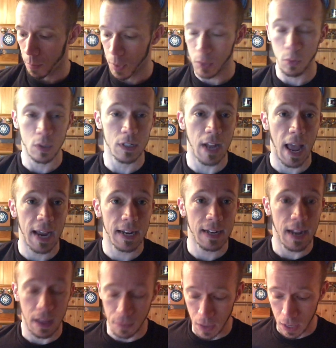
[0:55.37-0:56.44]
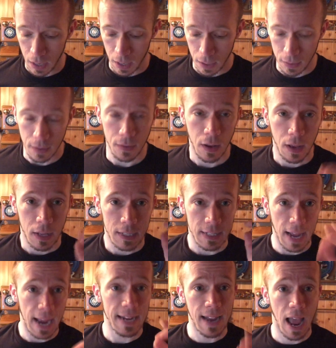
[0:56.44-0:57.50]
This was it's $9 on their